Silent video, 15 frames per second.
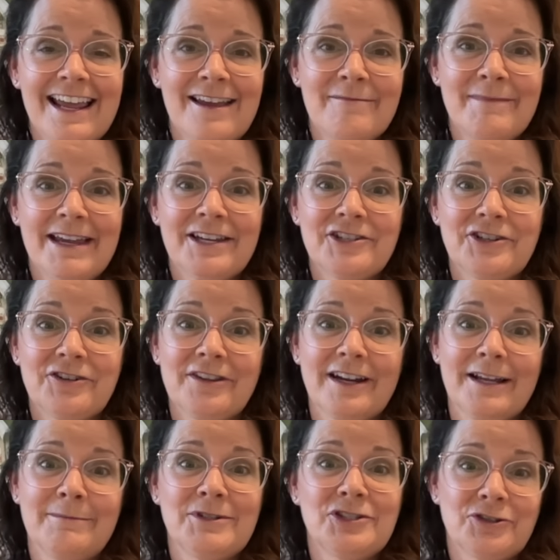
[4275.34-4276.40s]
make sure that
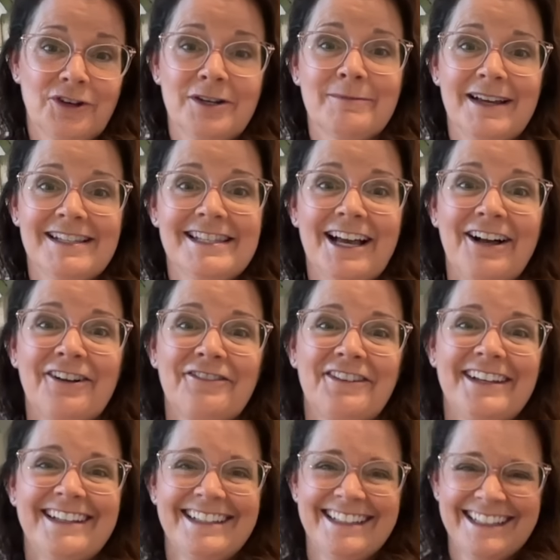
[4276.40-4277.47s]
I'm enjoying
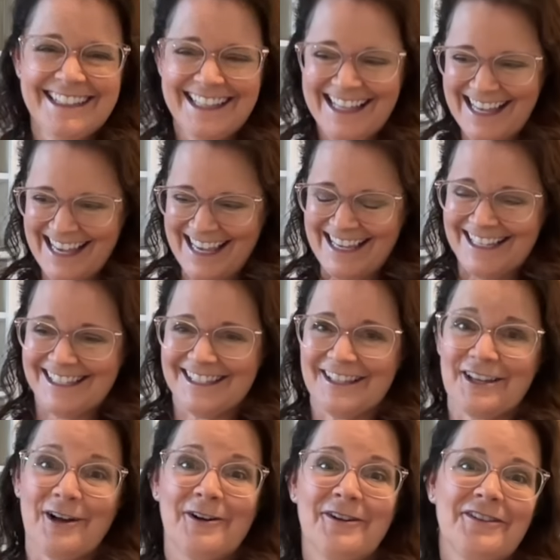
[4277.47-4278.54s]
myself is the
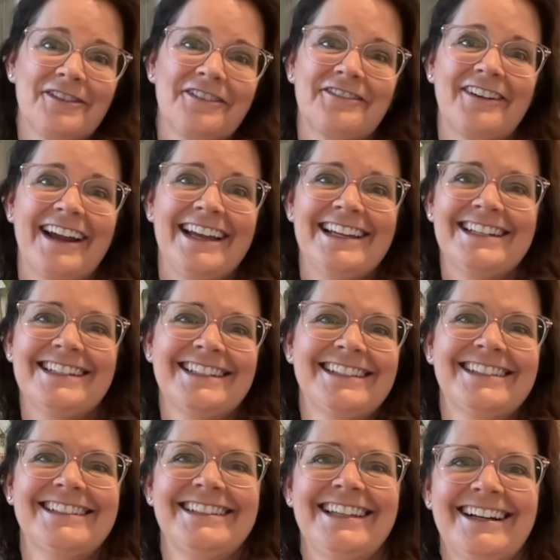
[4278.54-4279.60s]
goal, right?
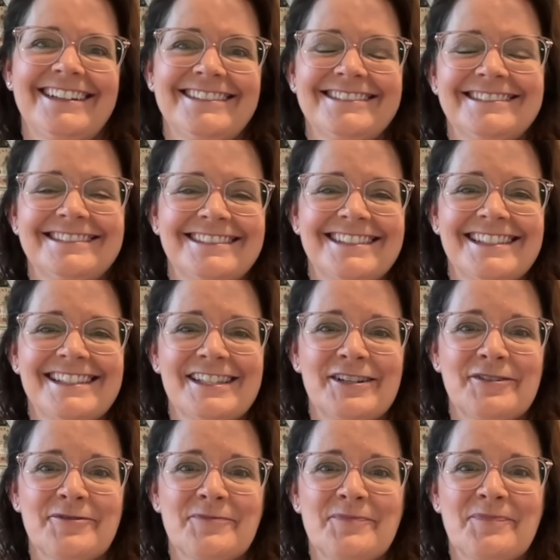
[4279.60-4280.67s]
Yeah.
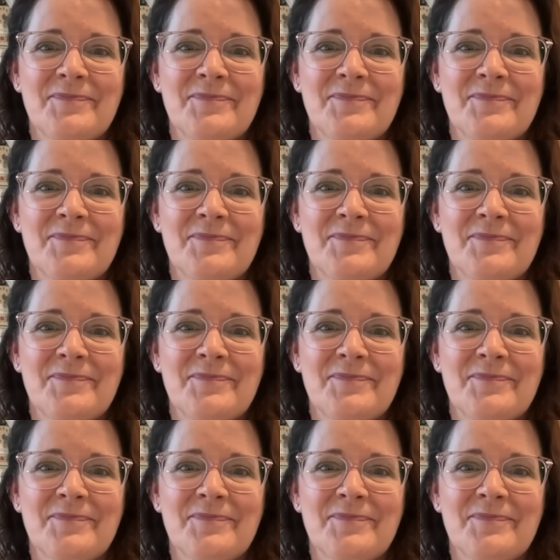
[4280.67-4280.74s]
So